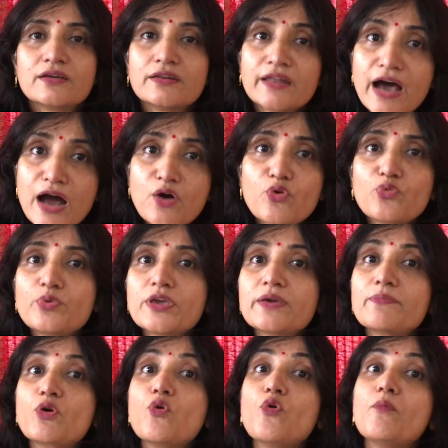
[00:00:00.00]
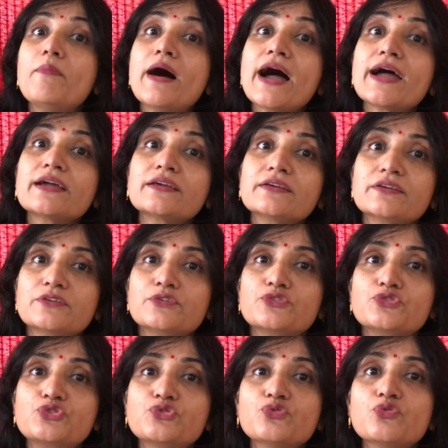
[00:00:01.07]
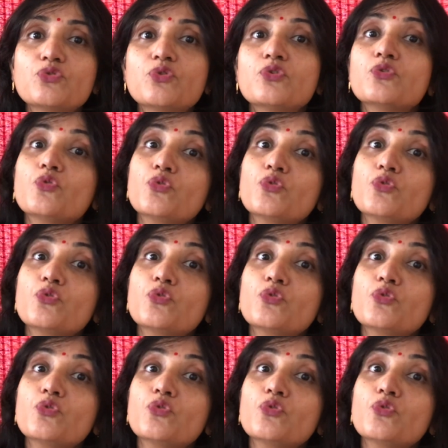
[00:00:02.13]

Now we go back to